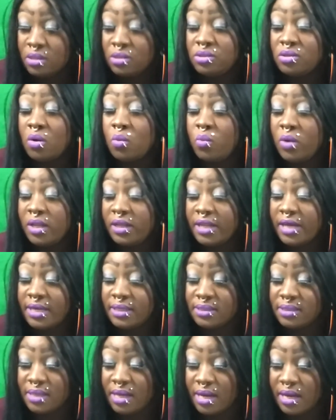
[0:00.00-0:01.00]
So, one
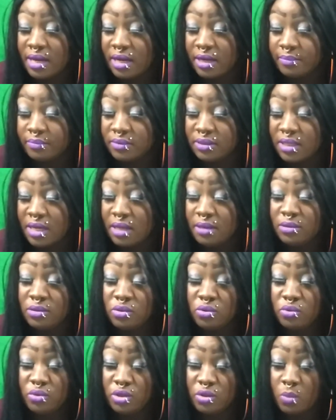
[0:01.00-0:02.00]
last time, tell us
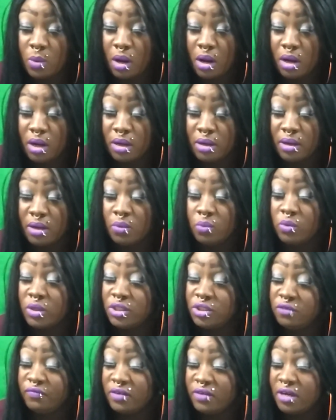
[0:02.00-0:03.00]
who you are and
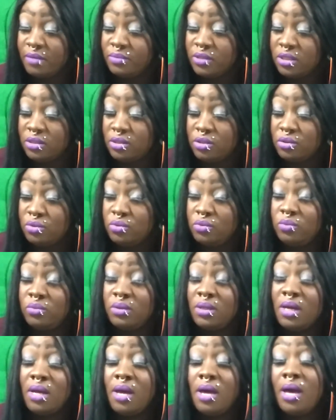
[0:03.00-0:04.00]
what you've come to do.
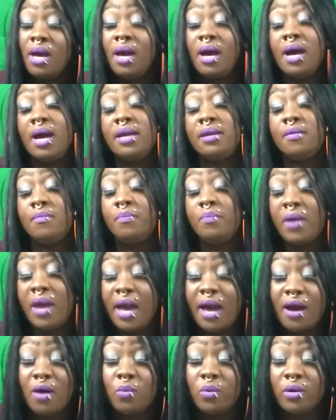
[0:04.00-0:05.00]
I am
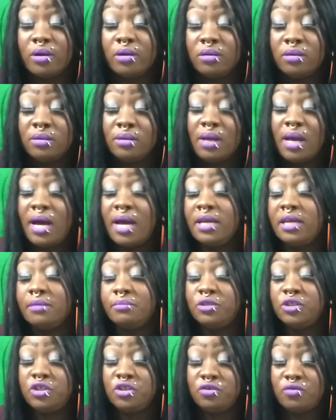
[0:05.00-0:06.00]
power. I
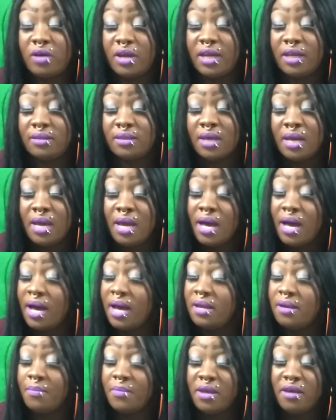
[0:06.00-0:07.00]
am strength.
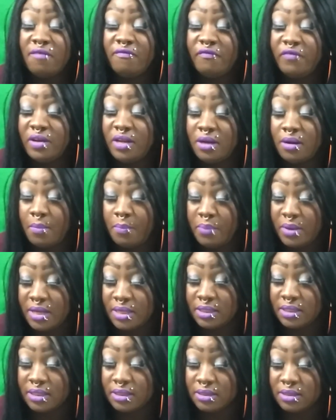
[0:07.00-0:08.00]
I am infinite
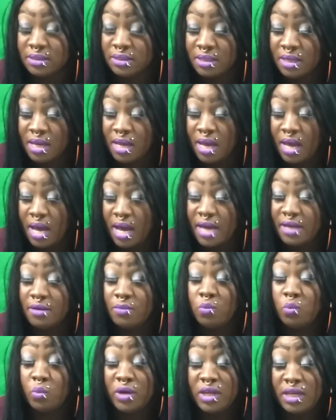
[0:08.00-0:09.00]
abundance. I
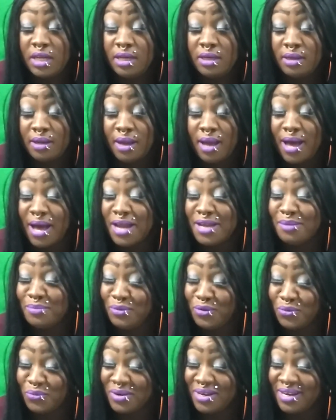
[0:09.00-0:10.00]
am winning. I
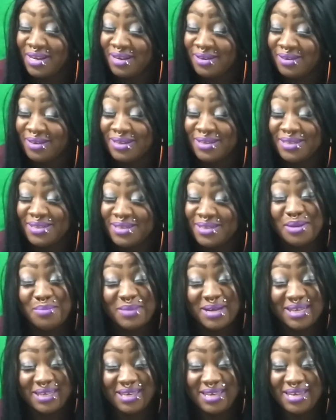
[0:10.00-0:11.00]
am grinning and telling
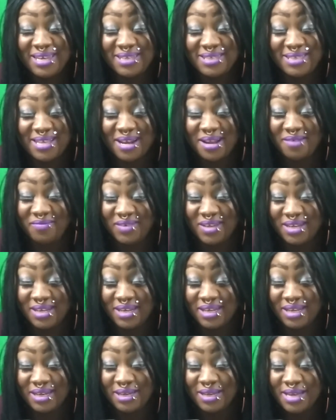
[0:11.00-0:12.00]
my kids that I've
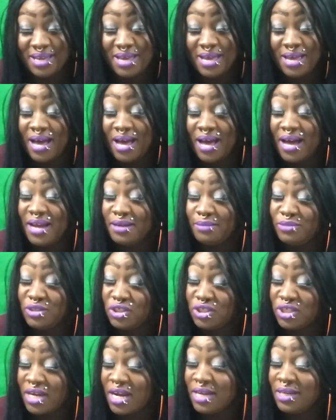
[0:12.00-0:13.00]
done it. I am
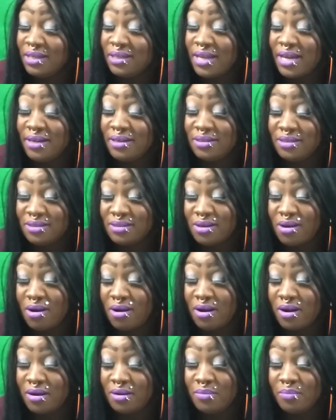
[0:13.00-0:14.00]
shining like a
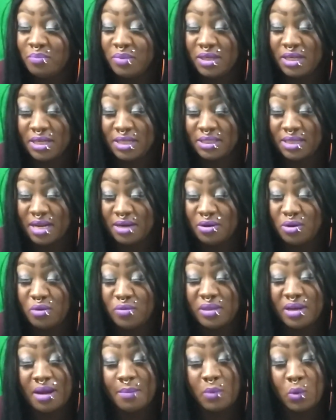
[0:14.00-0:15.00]
star because I know
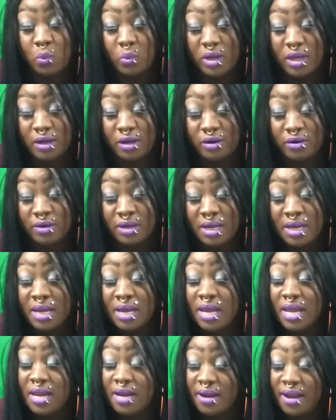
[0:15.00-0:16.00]
that I'm a winner,
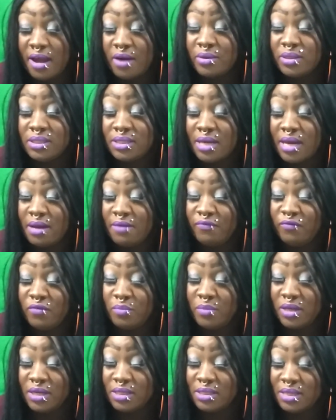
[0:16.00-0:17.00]
and now it's time for
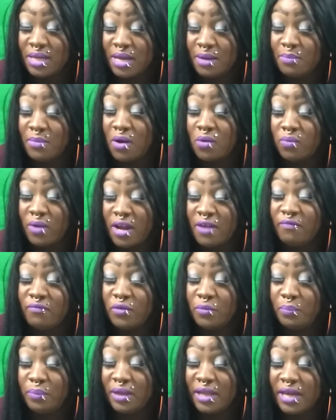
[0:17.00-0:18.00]
me to take my
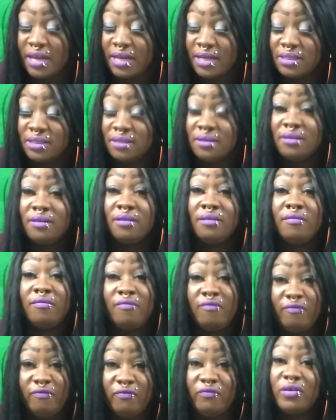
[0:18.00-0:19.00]
rightful place
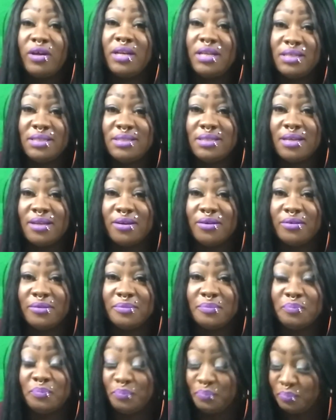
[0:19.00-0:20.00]
front and center.
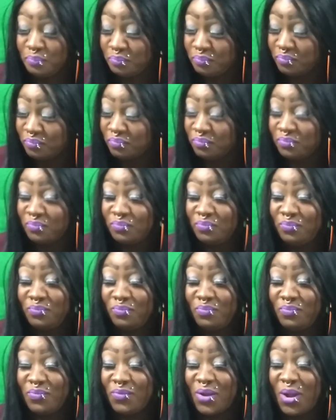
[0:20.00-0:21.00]

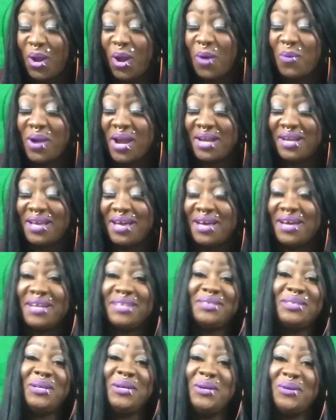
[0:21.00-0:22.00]
All right,
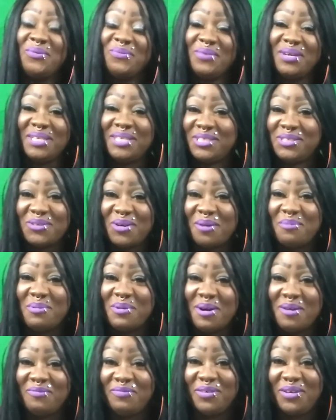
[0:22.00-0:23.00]
guys, really sharp
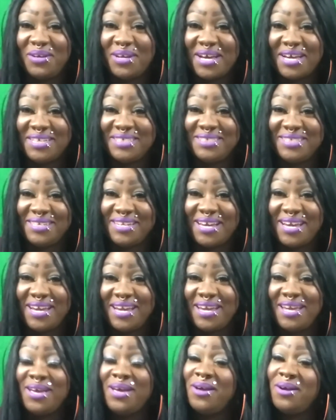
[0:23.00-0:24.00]
poem for you guys
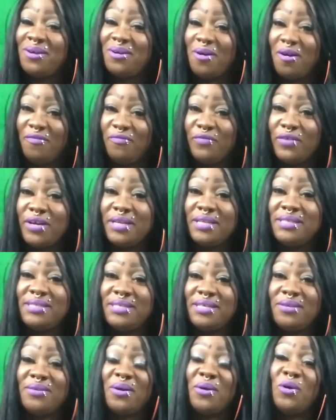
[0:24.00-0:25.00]
today called Front and
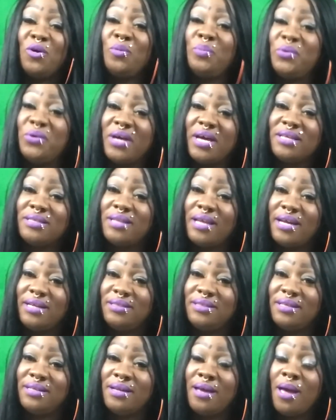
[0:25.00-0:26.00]
Center. I hope you guys
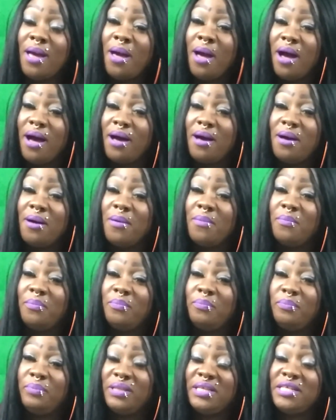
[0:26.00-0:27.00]
liked it. Um,
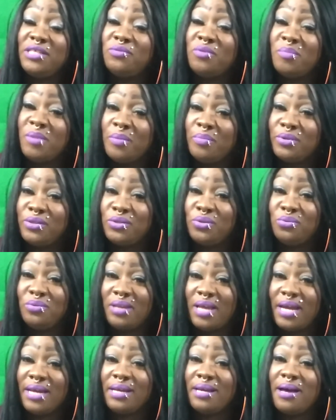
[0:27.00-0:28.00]
please remember to
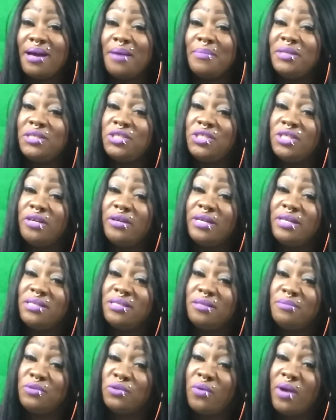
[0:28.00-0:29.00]
like, comment, share, and
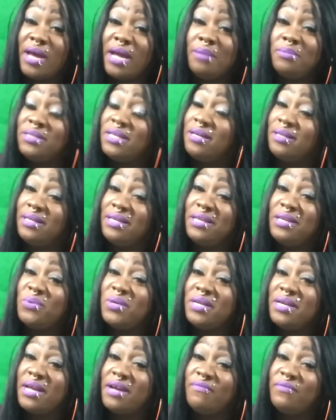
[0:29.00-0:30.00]
subscribe. Tell
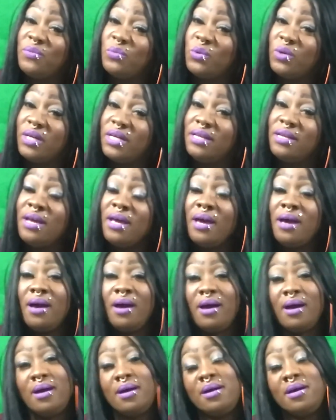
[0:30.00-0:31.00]
anyone and everyone.
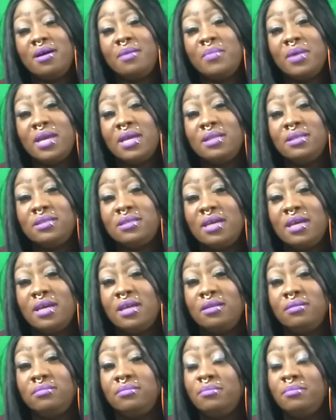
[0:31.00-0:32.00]
Um, and, and